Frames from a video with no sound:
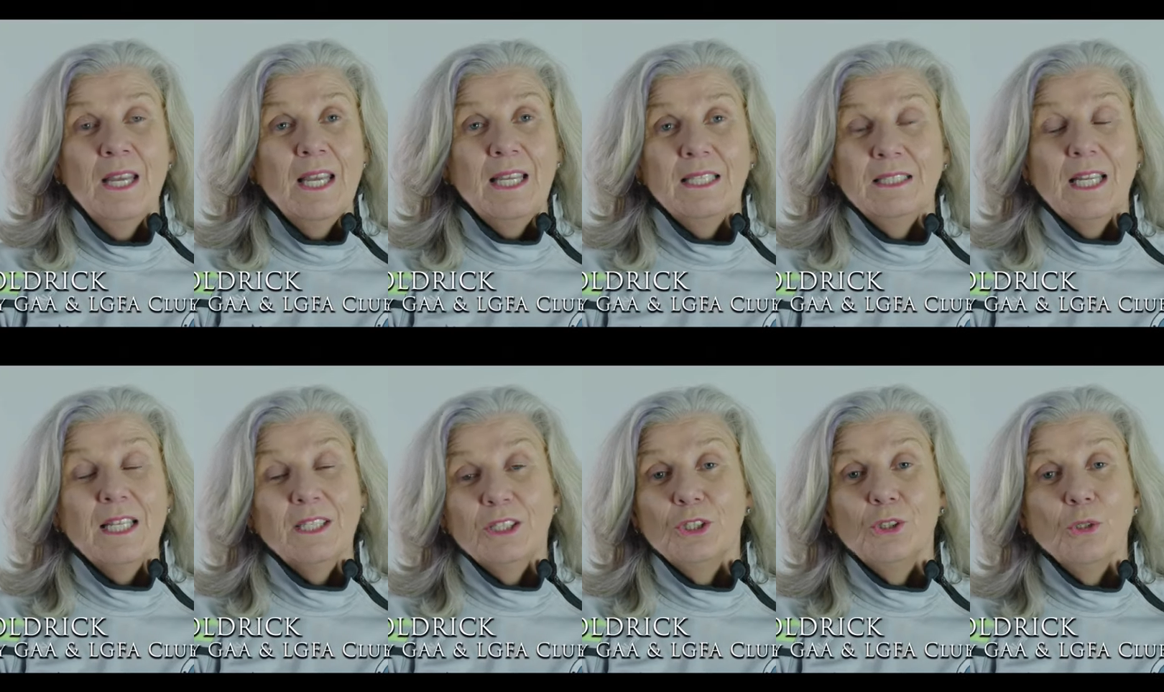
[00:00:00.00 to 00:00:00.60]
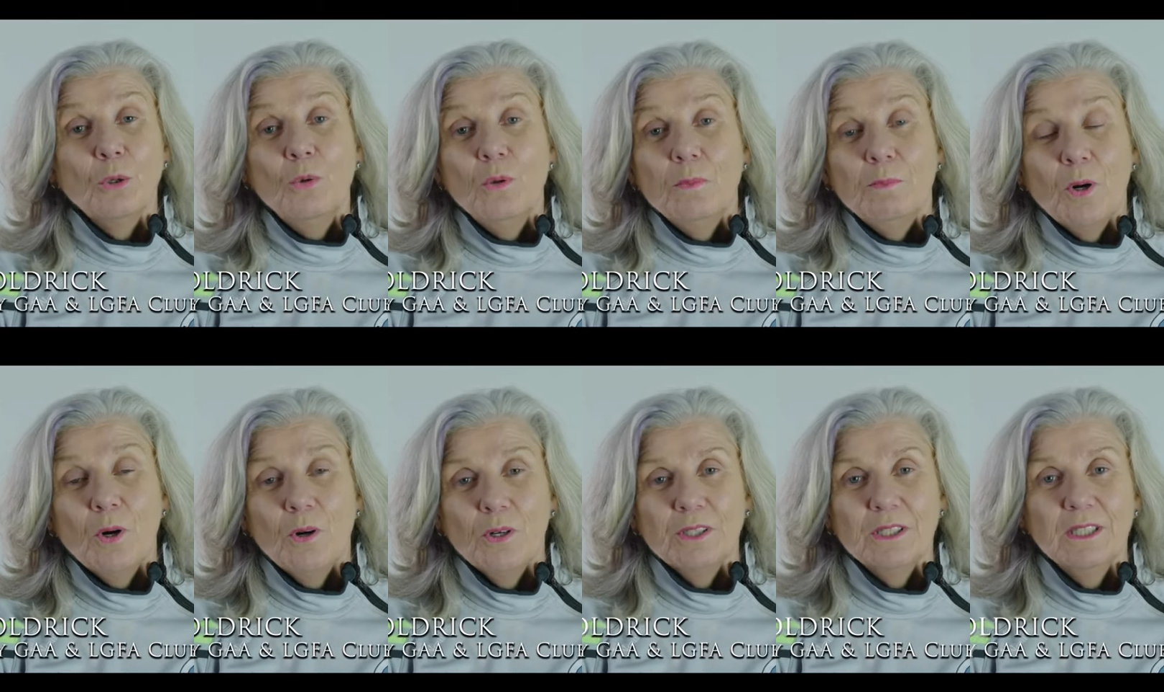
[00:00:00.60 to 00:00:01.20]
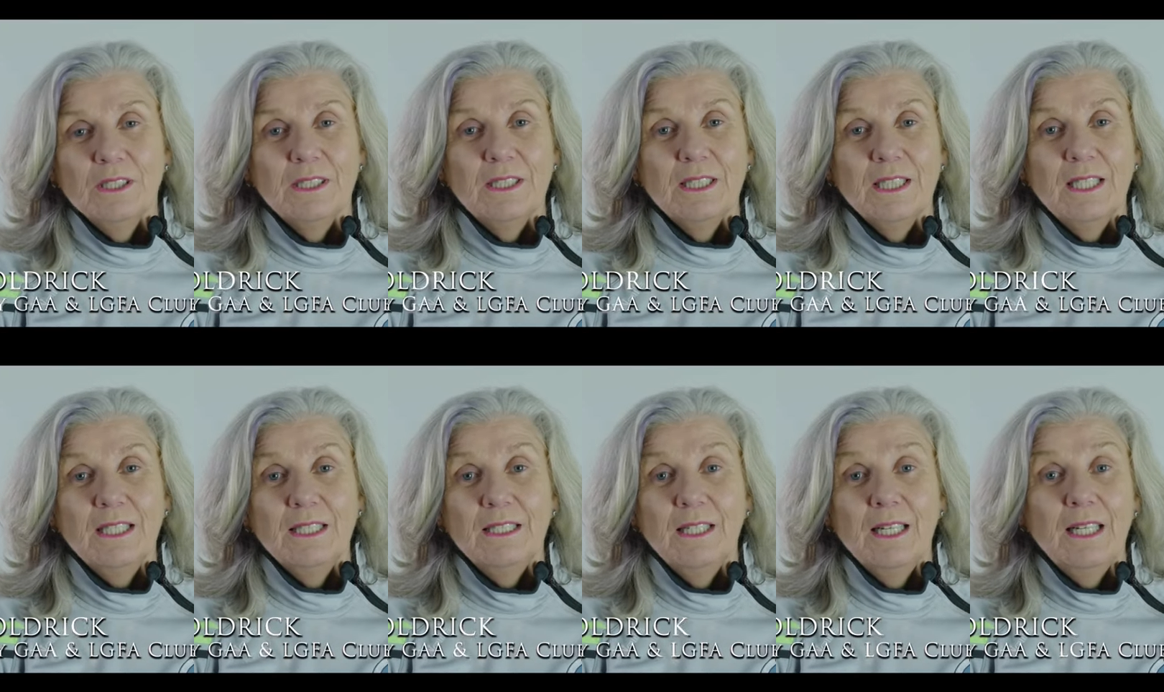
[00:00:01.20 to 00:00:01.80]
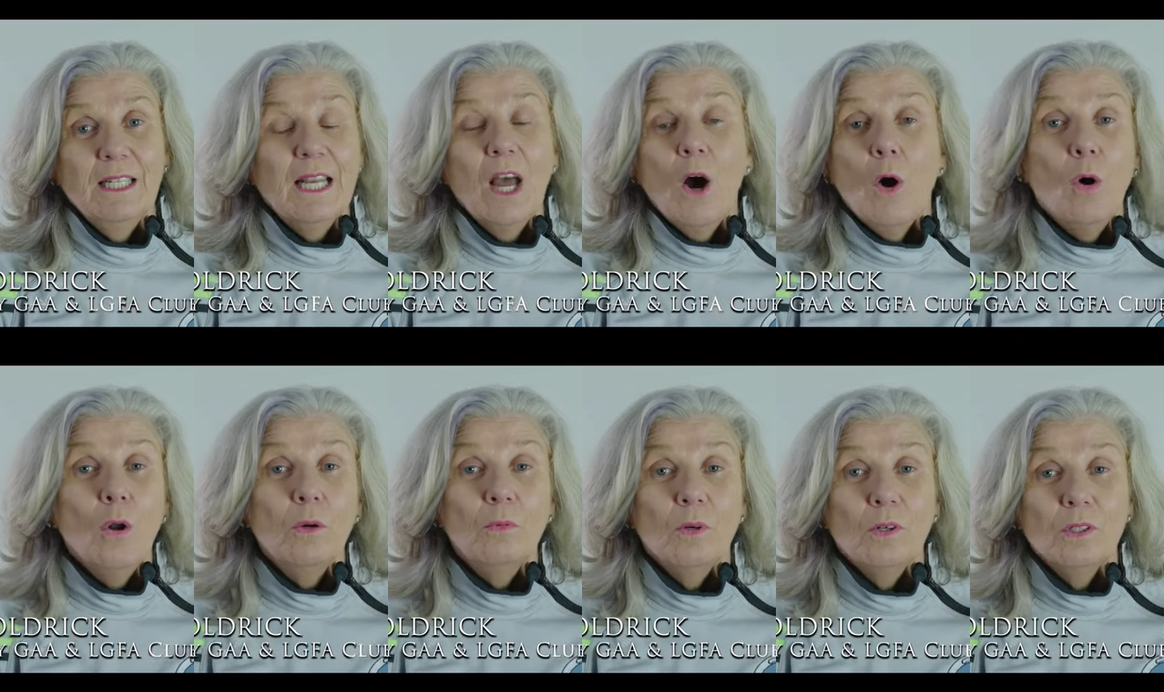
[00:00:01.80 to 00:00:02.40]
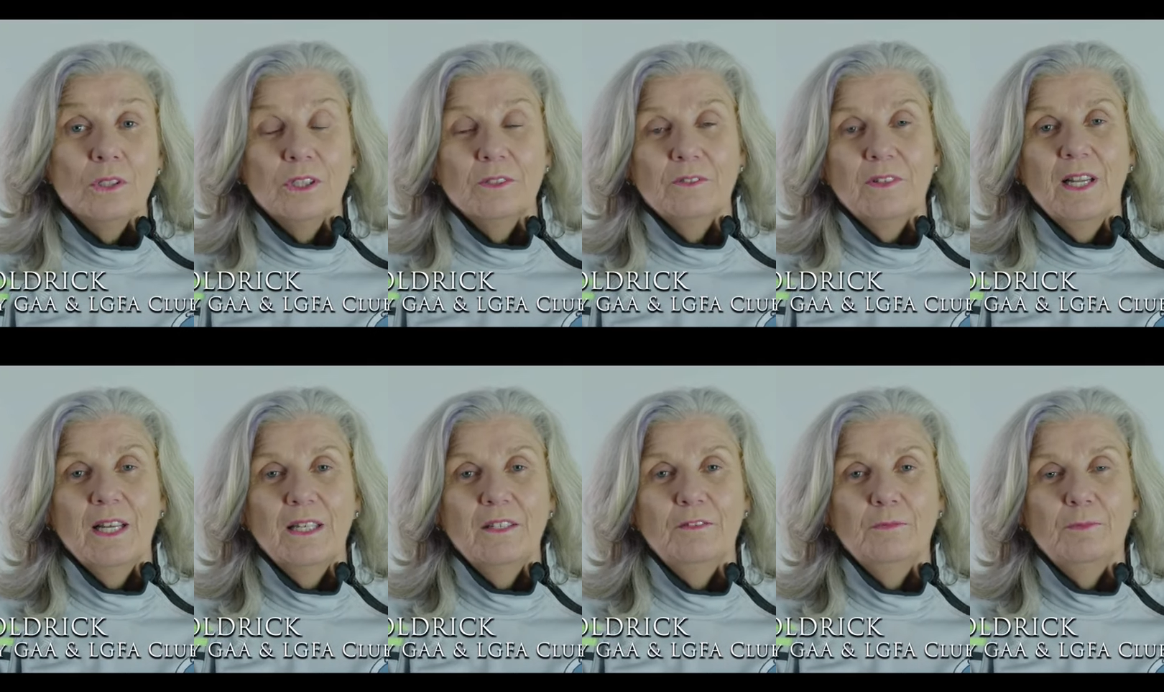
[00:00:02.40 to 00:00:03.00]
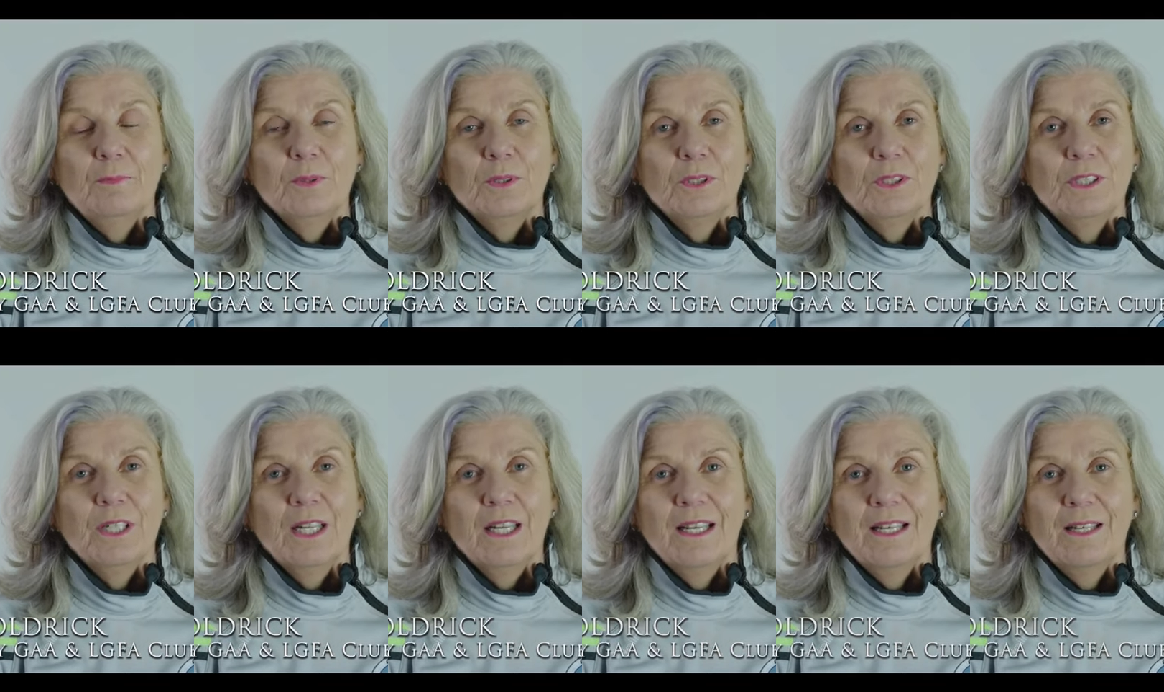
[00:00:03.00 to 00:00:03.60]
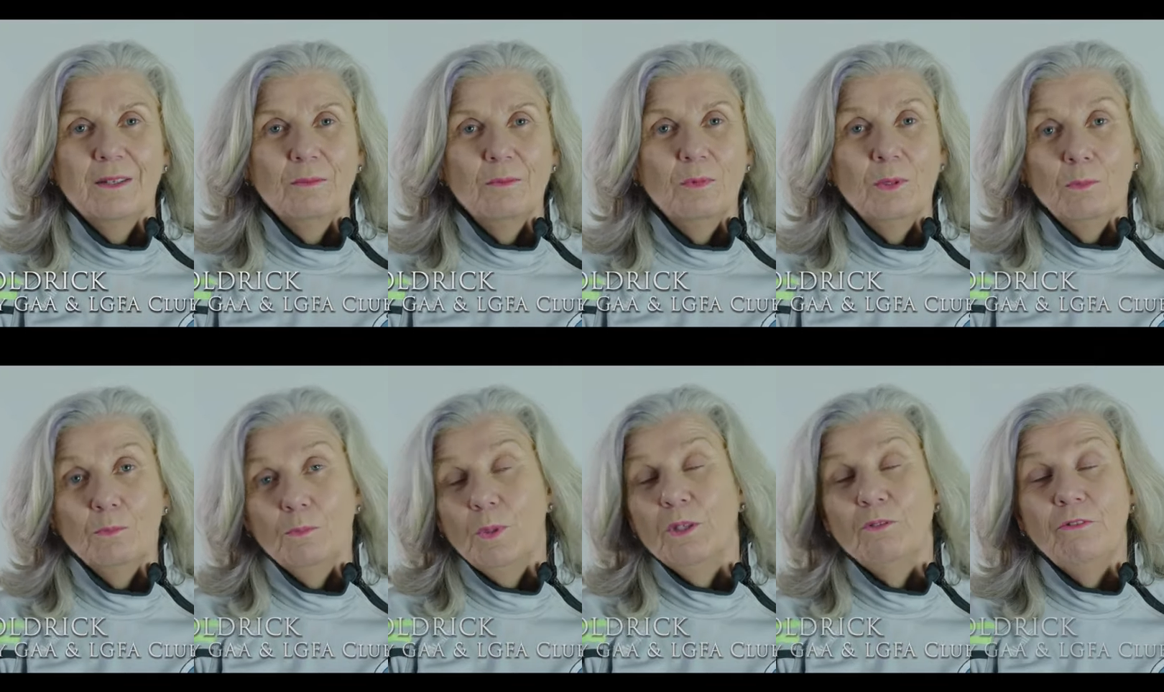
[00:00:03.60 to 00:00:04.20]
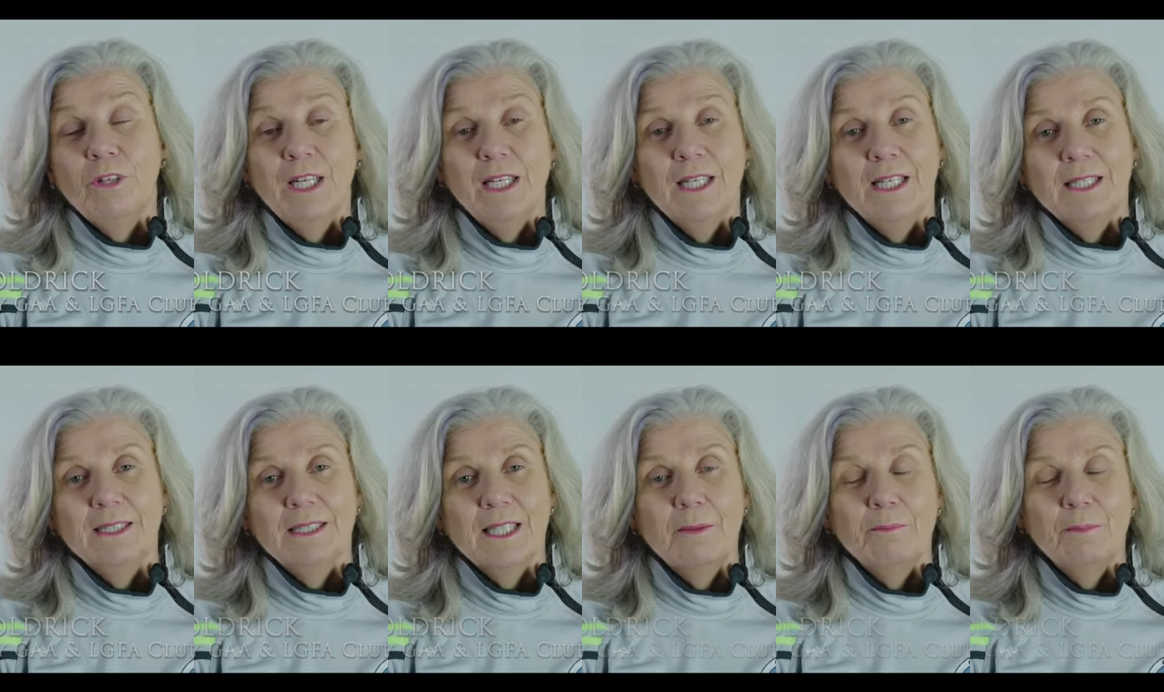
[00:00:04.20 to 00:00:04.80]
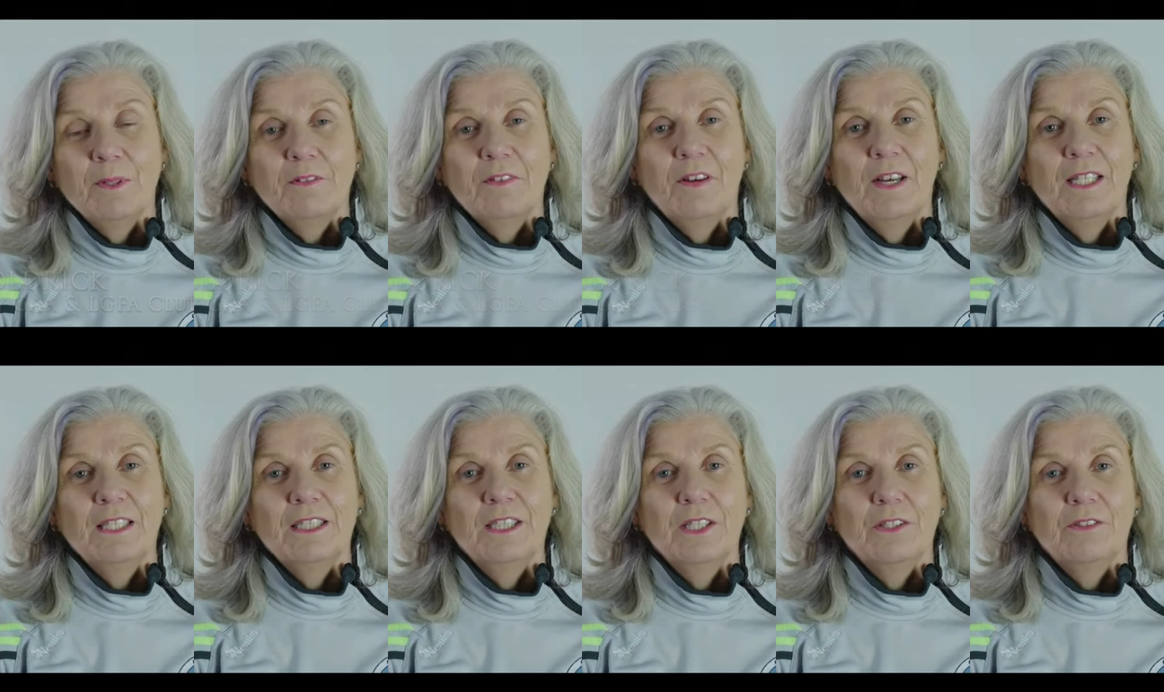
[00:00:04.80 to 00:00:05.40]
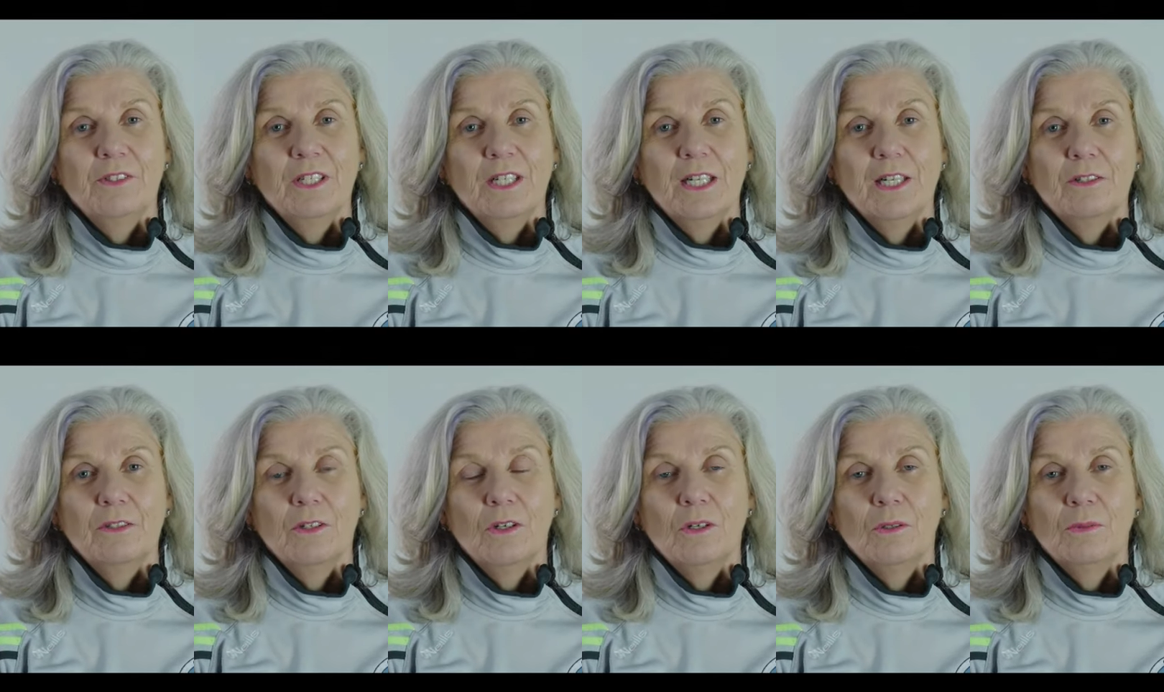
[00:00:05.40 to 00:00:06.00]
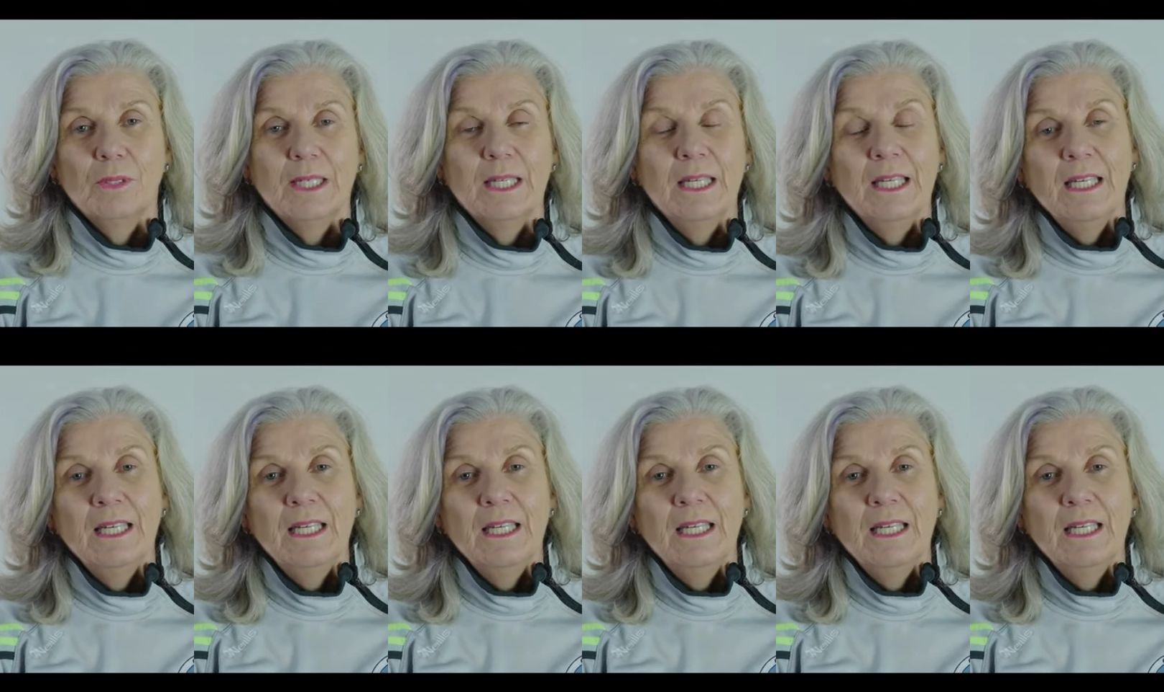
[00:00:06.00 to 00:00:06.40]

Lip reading: Is so important in all walks of life, but we really exemplify it here in Claregalway.